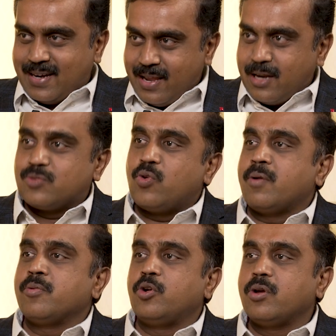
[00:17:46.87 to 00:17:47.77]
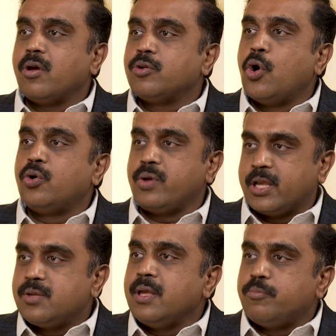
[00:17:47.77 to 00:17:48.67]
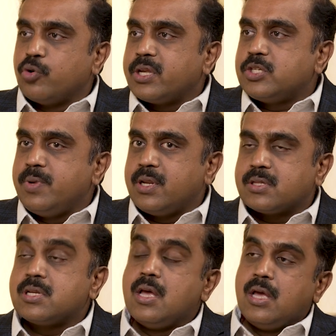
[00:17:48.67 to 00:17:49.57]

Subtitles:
Here's what I'm going to go to improve the experience.